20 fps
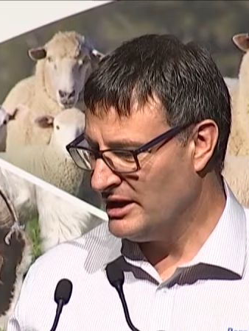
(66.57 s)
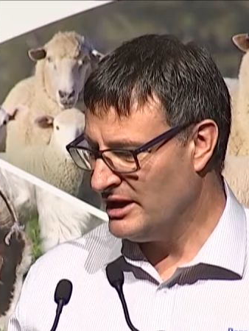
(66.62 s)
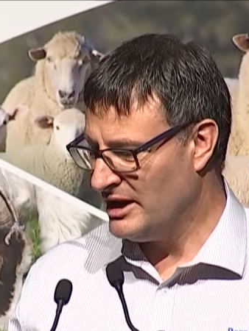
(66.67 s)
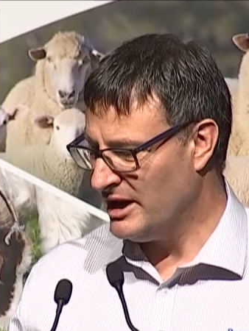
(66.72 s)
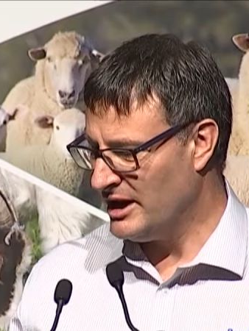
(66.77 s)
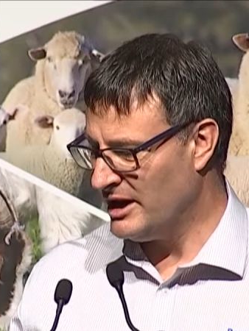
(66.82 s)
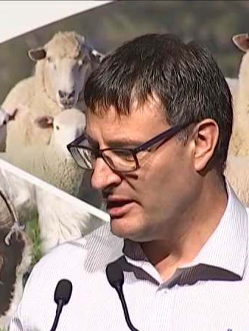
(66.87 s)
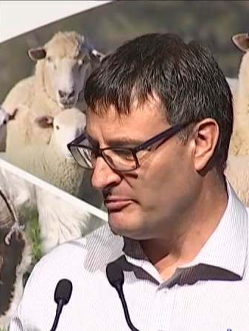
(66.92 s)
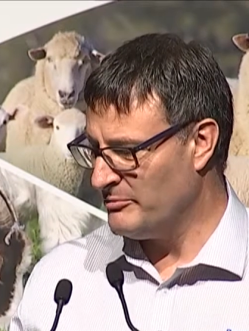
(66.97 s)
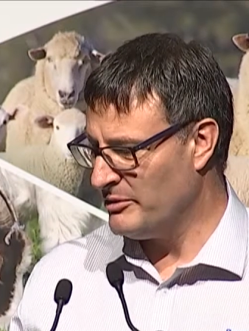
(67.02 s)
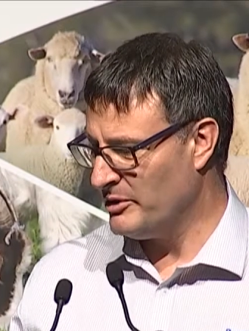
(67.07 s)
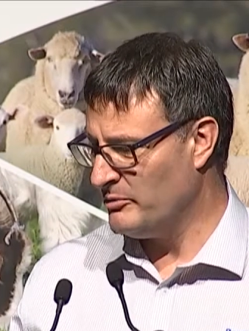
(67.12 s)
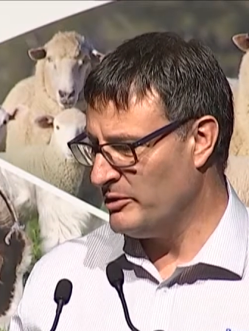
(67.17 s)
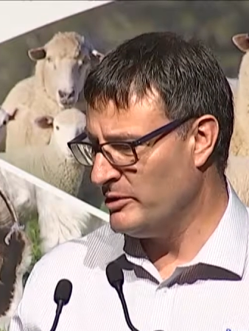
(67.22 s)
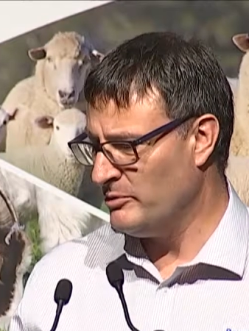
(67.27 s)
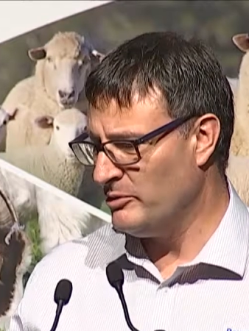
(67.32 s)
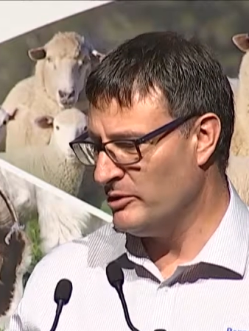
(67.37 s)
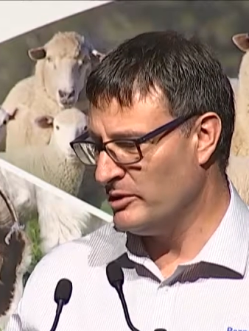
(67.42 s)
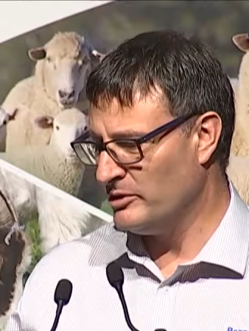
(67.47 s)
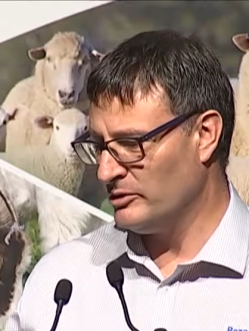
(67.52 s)
Um, but we
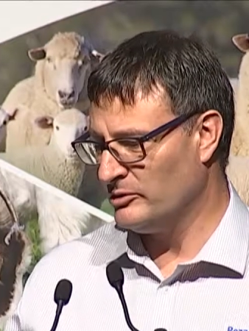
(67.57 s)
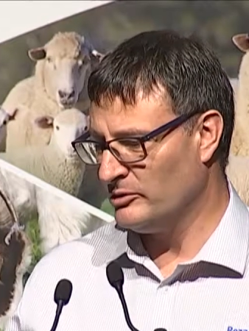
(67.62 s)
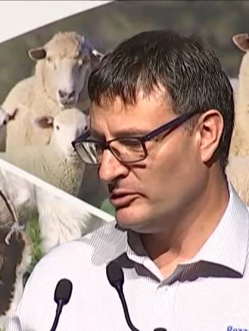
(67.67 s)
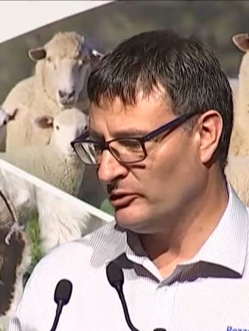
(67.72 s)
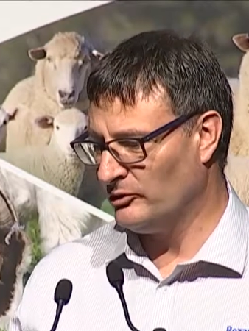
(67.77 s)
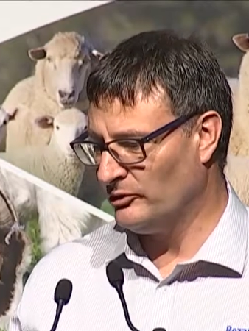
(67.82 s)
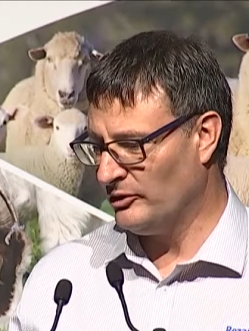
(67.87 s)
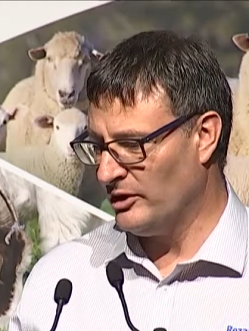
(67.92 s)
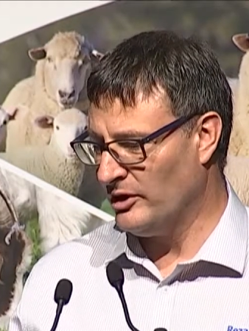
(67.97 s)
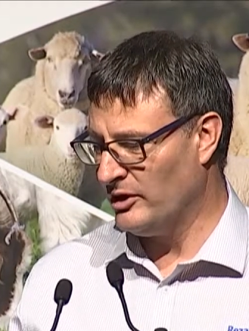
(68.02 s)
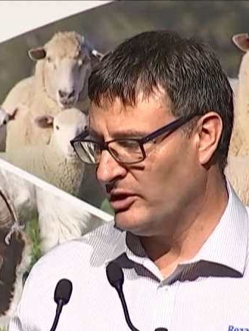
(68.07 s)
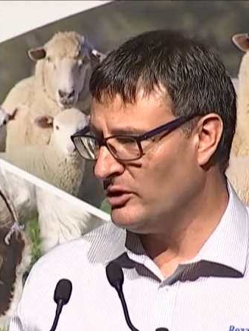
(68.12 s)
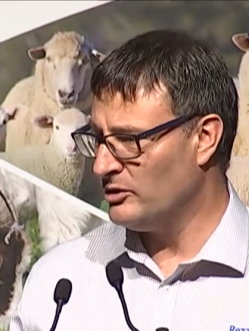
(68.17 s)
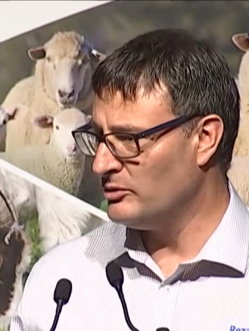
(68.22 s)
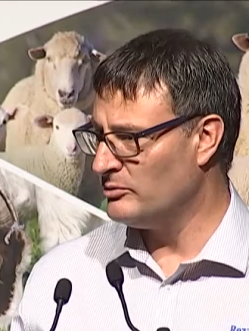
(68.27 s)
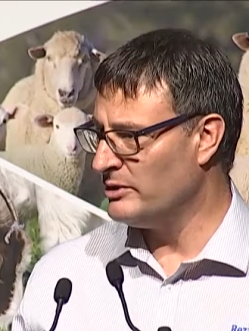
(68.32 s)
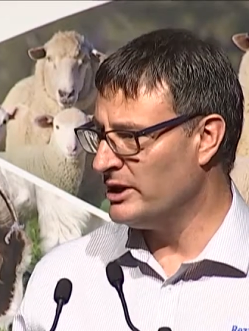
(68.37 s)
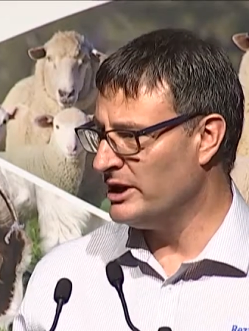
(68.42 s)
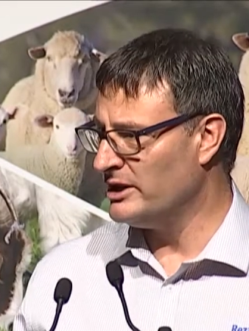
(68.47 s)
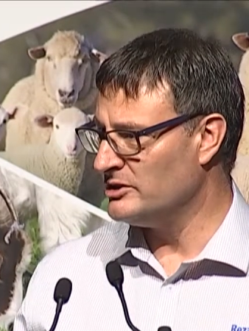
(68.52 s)
work across a, a
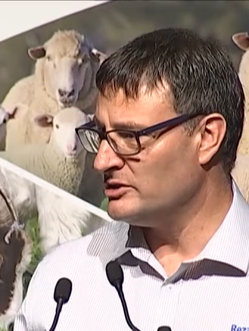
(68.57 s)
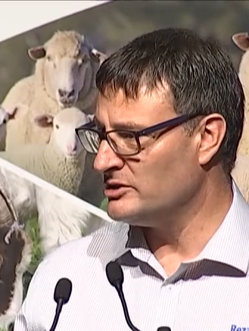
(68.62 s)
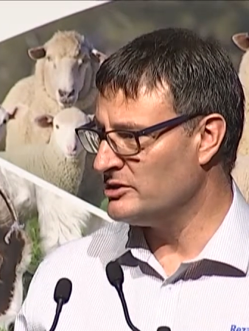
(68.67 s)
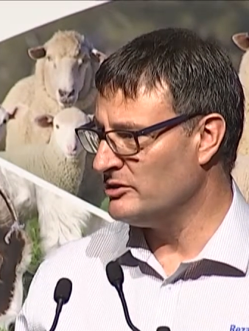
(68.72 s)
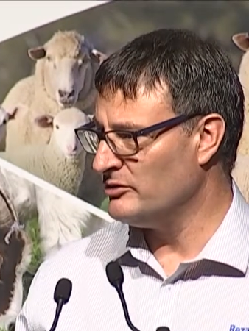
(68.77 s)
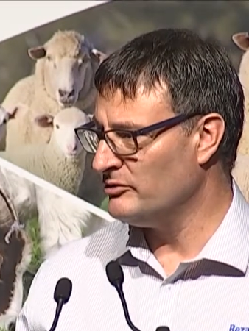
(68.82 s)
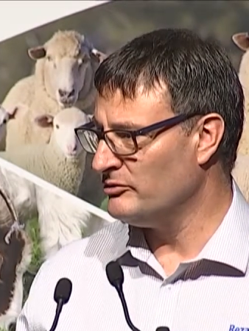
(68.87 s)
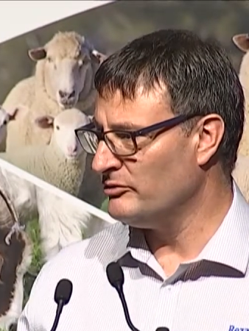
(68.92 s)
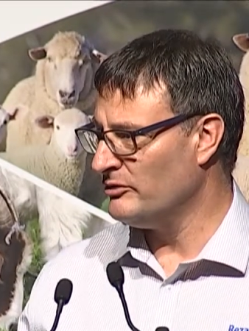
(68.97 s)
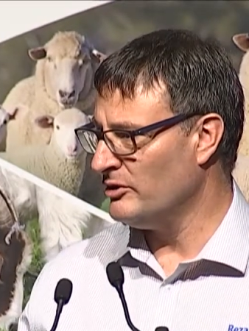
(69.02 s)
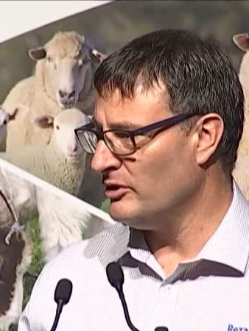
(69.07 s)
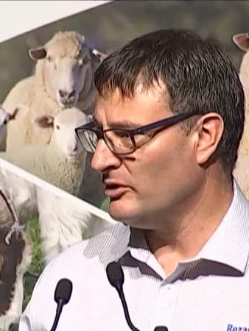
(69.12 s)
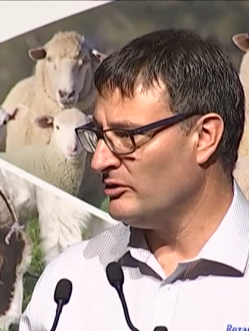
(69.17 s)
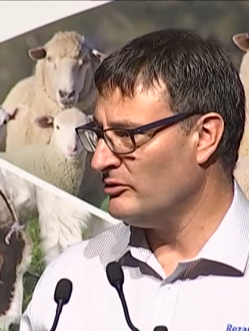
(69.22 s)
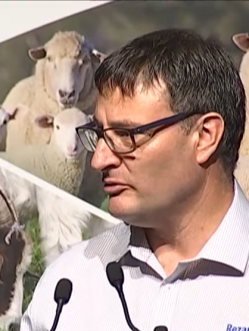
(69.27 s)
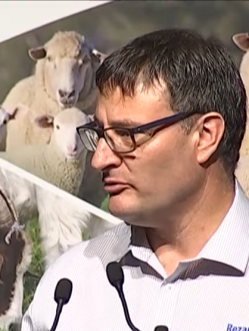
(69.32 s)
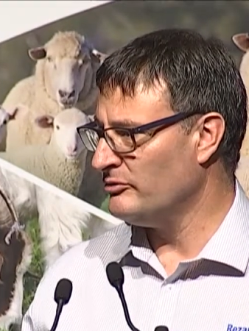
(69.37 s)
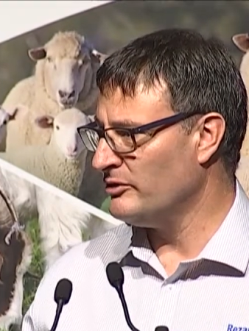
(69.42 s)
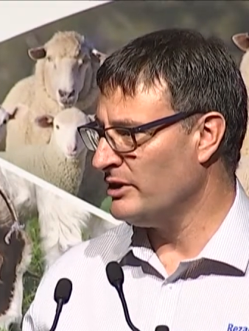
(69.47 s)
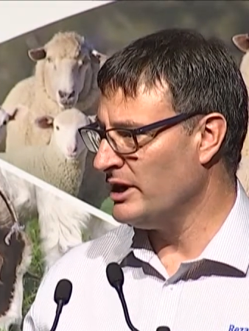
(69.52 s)
whole range of, of
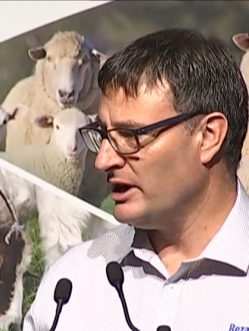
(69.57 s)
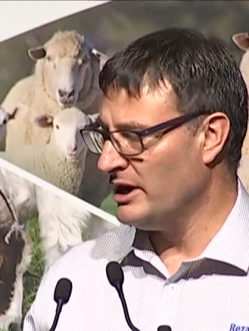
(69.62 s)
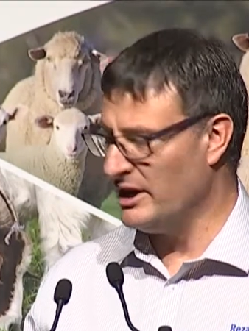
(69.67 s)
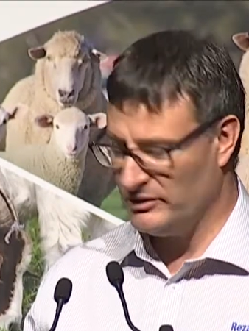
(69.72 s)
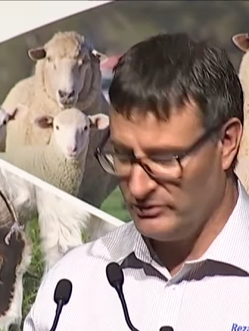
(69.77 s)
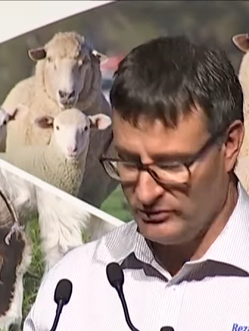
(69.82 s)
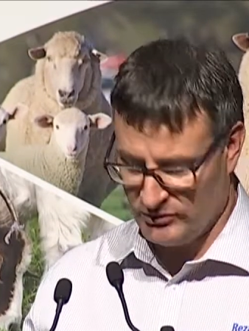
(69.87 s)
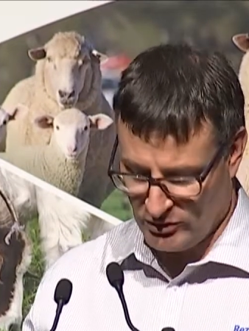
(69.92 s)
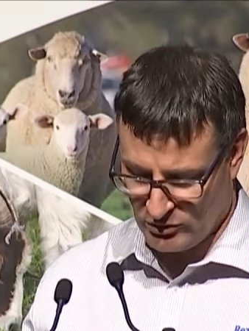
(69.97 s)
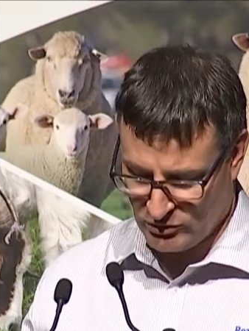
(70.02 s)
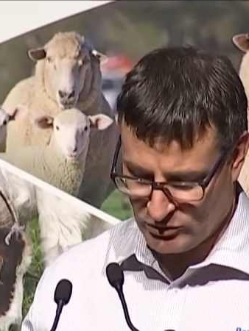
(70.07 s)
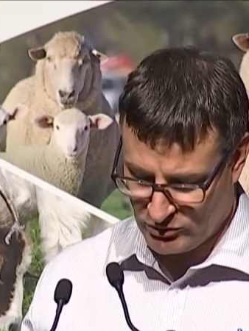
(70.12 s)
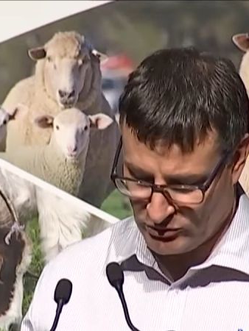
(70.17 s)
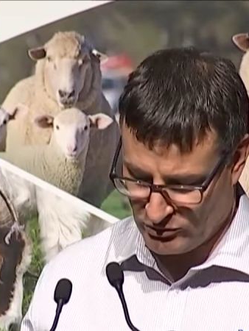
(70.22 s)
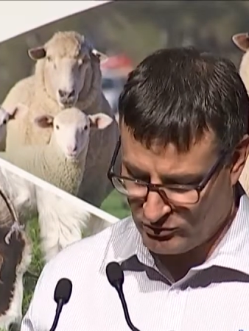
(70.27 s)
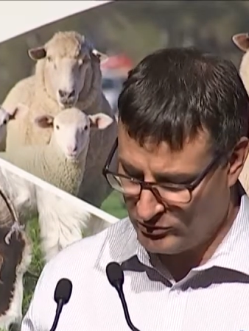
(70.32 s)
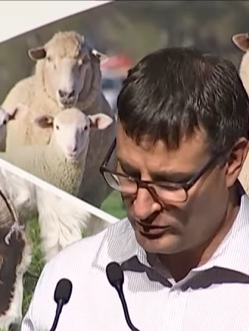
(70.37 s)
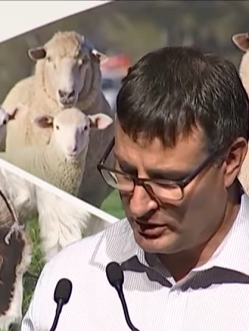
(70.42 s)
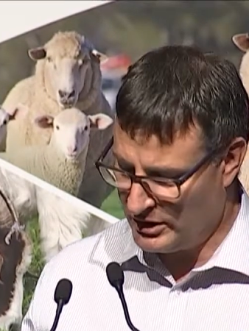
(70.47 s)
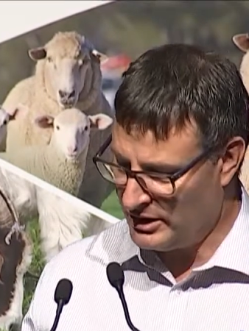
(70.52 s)
uh,
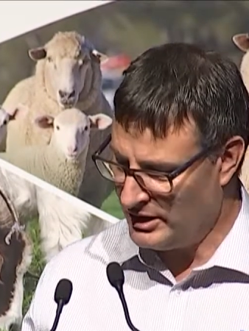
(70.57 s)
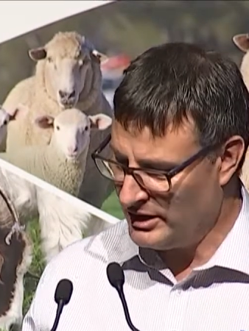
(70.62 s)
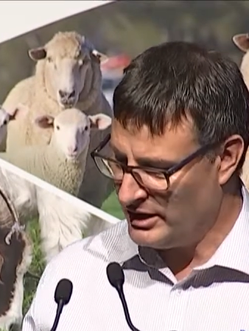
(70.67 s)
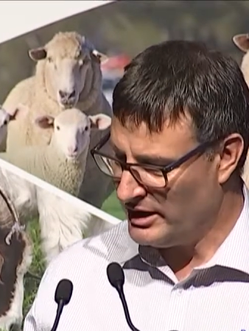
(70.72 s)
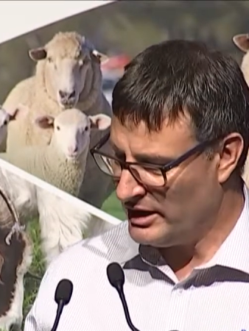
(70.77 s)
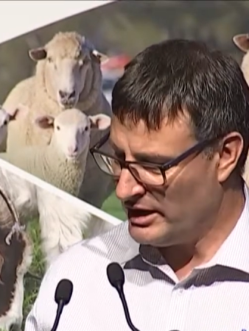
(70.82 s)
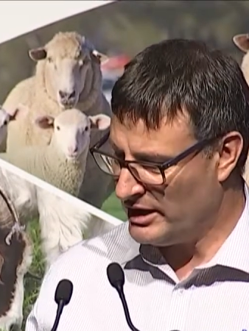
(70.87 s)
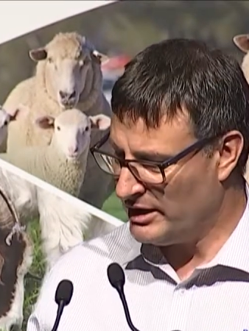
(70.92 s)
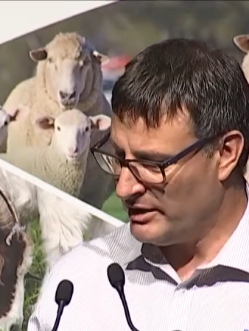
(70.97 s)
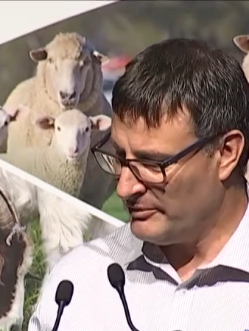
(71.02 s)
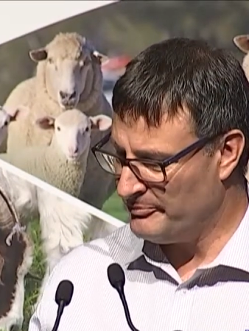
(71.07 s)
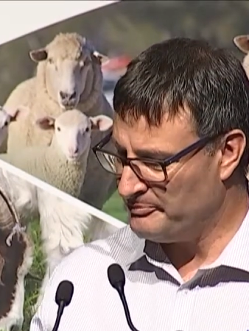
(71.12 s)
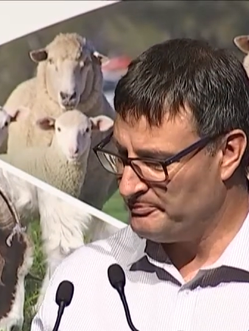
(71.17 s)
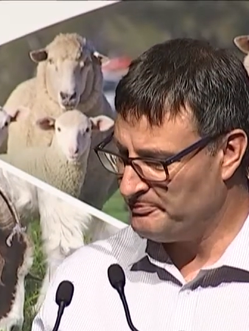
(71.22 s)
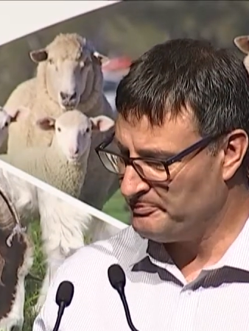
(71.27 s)
agricultural um,